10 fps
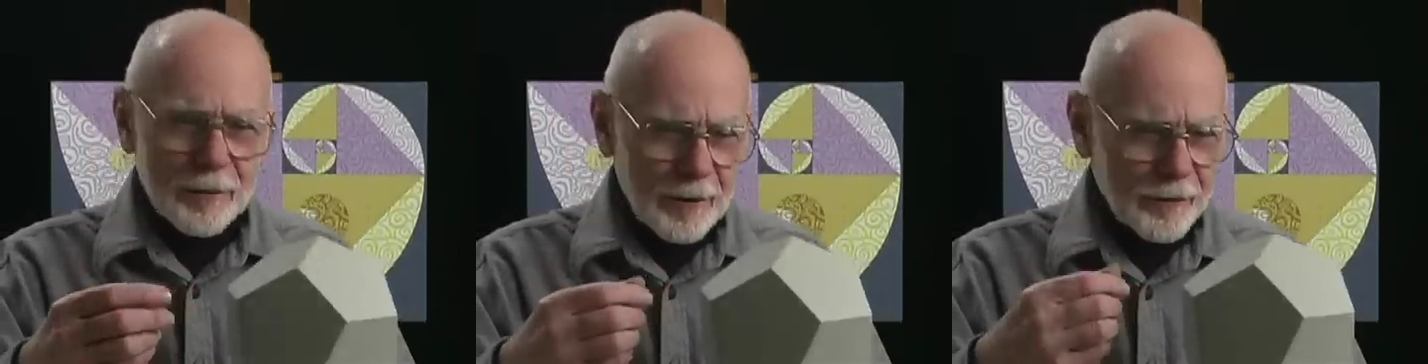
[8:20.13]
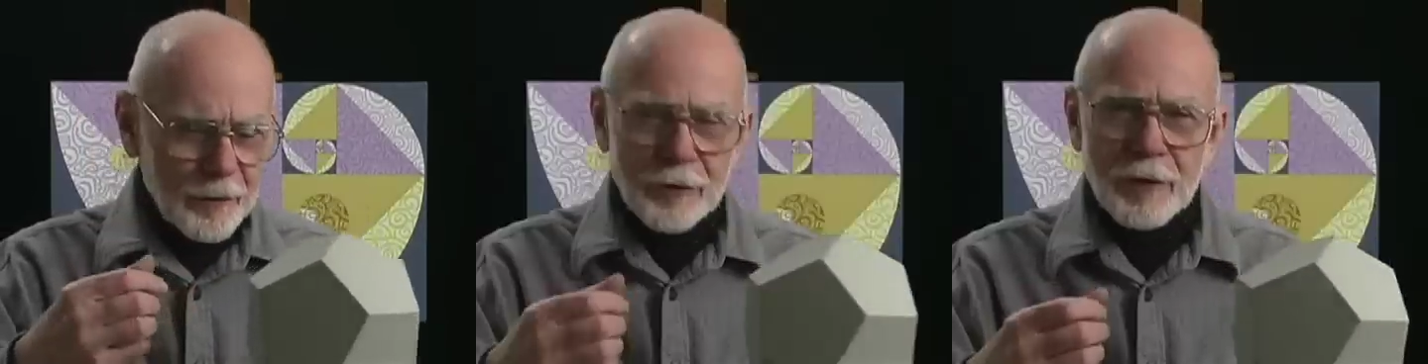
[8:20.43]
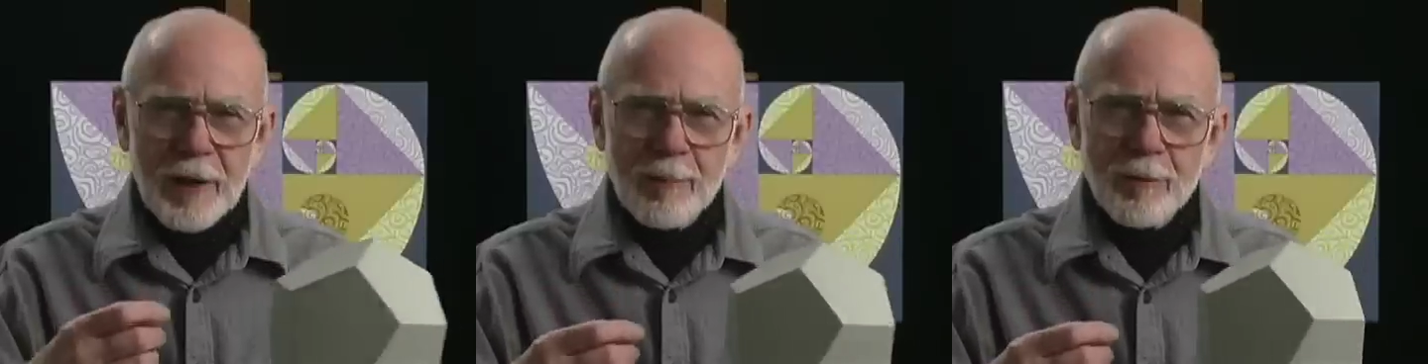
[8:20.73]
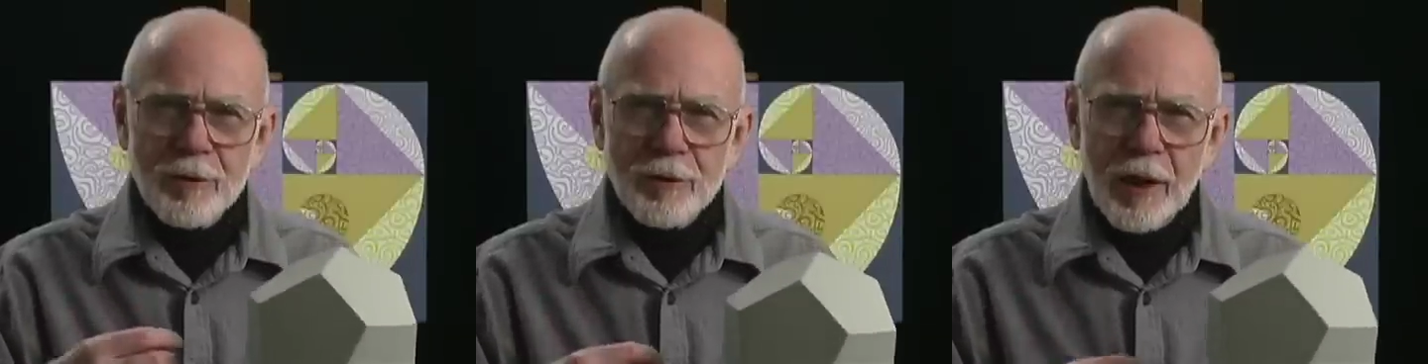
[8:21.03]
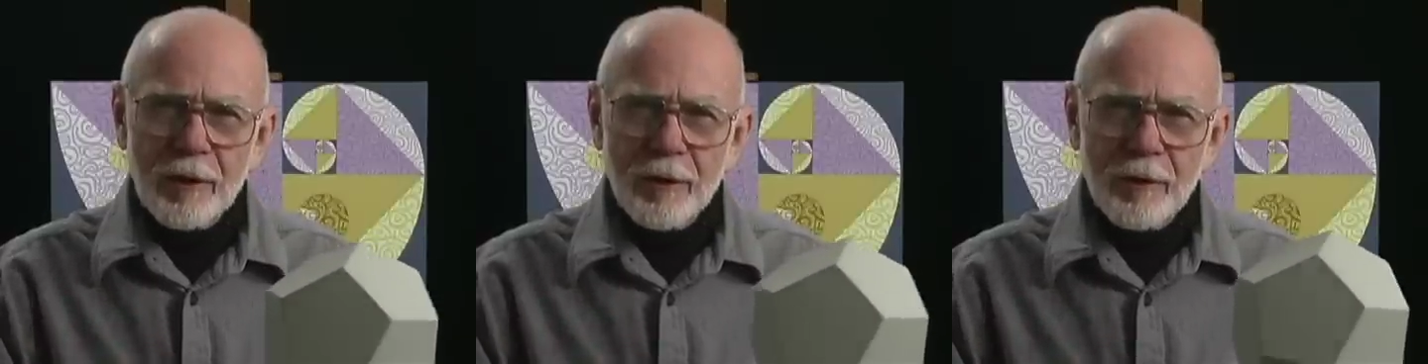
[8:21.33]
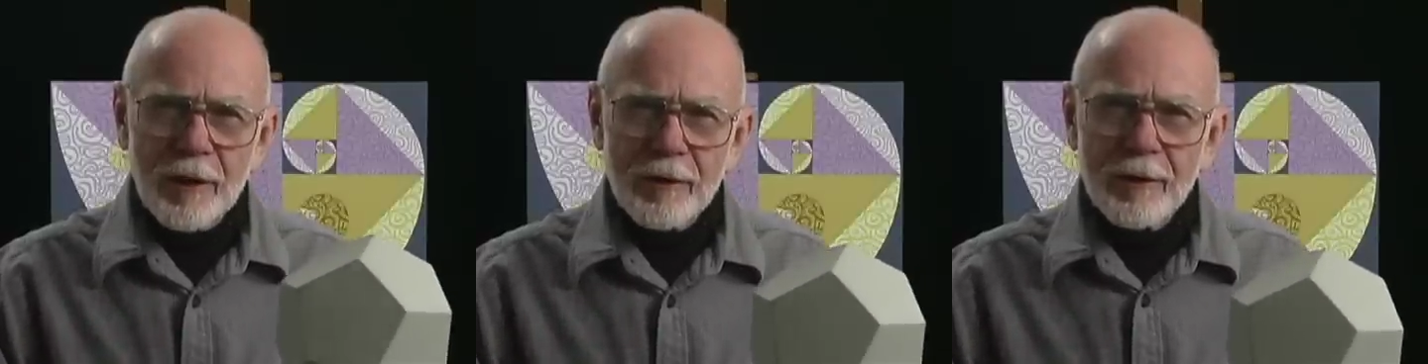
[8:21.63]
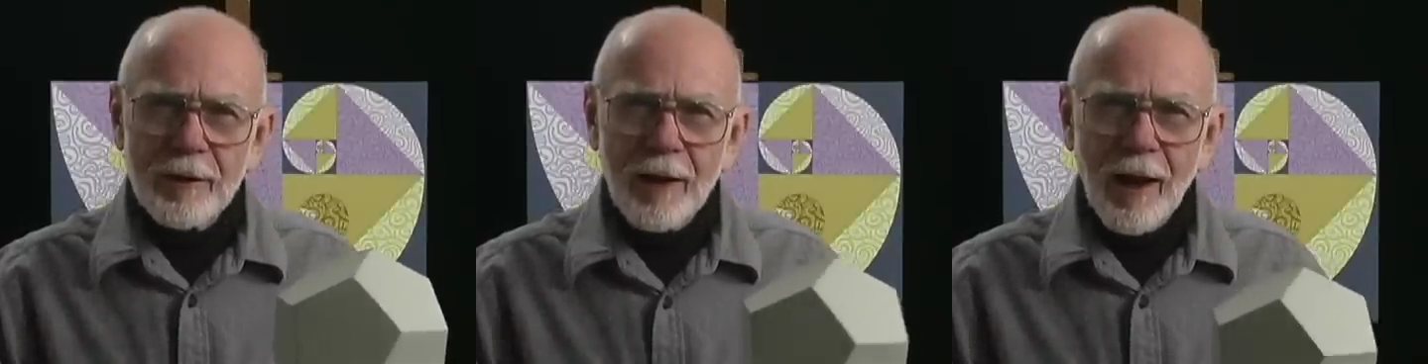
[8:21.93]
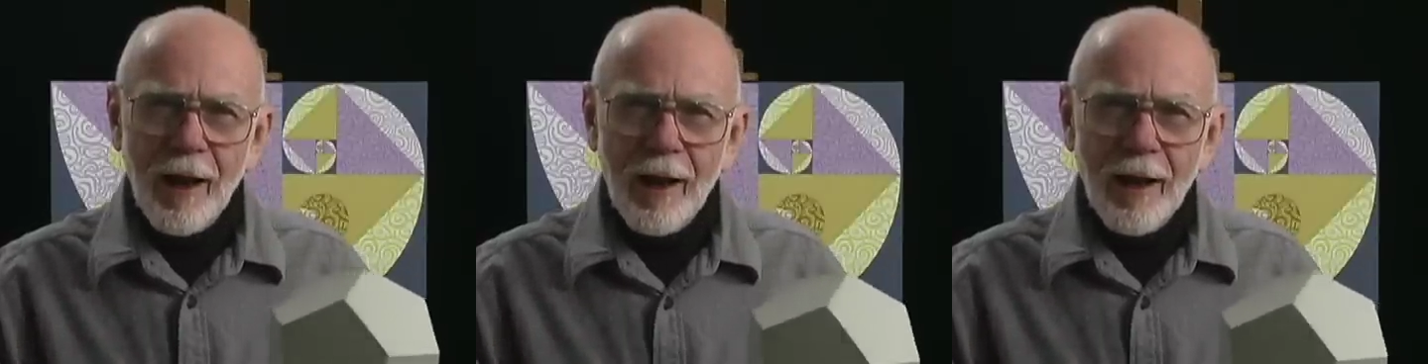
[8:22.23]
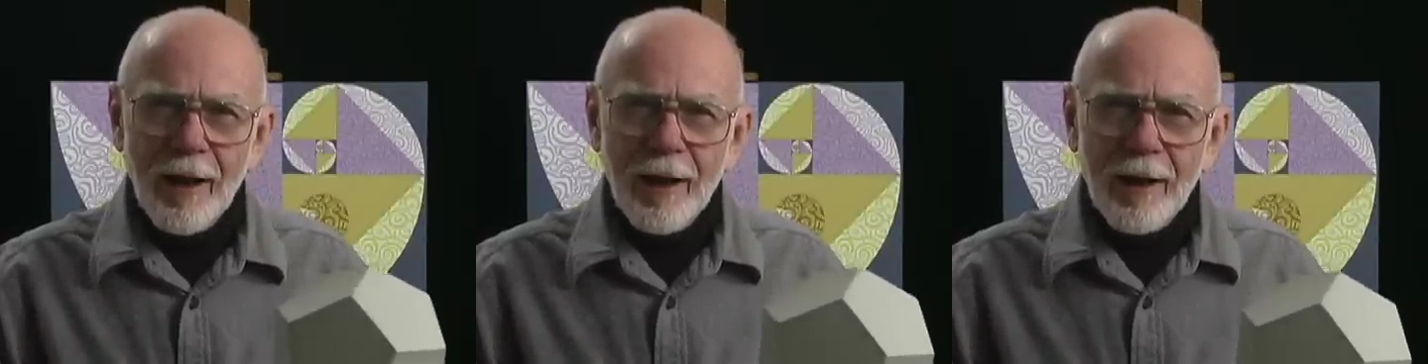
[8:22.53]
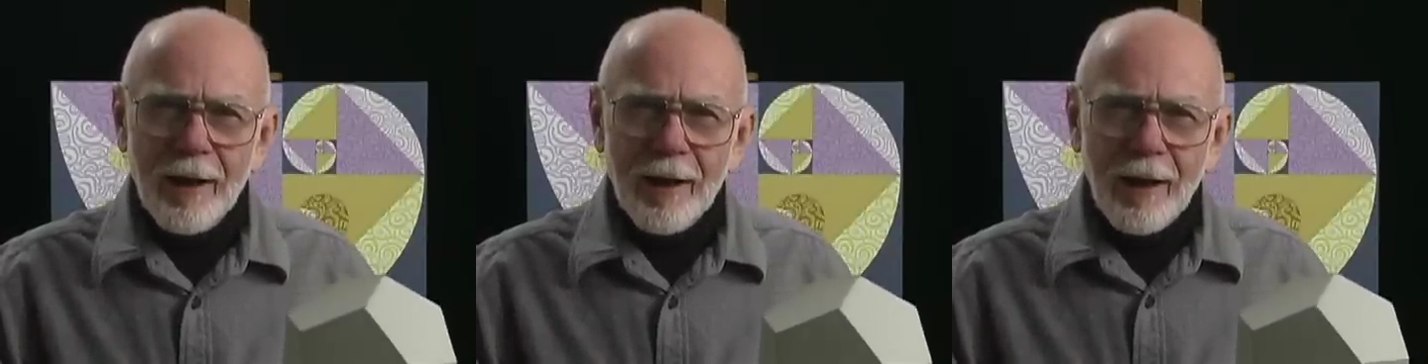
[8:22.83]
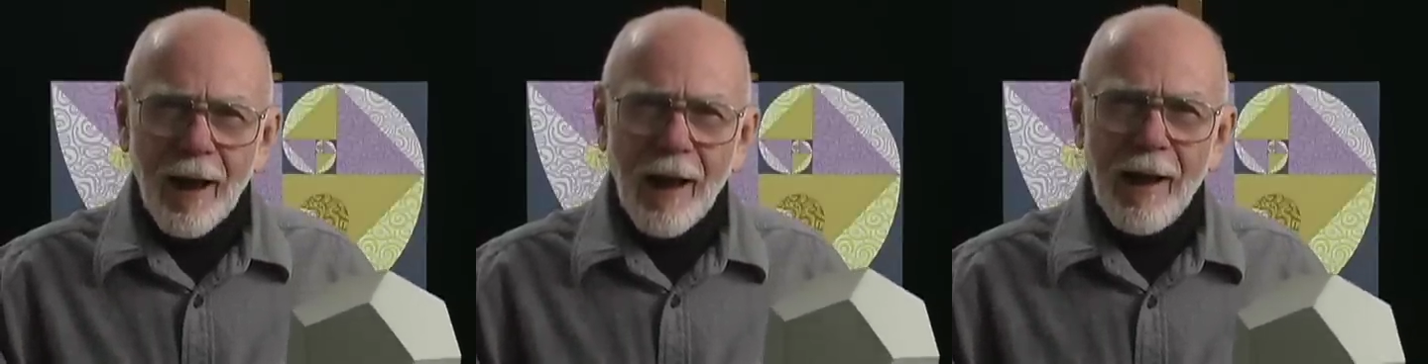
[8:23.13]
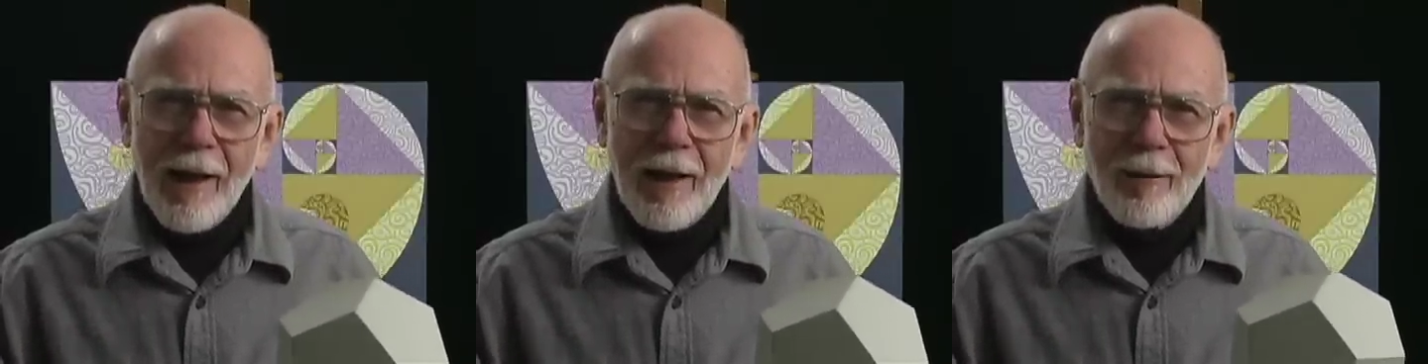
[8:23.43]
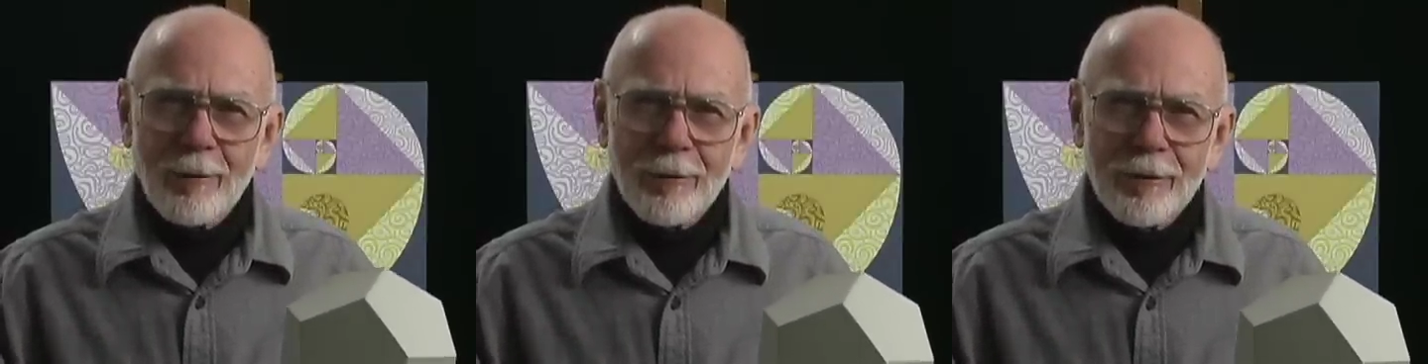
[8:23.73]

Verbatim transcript: it's the same center that I have.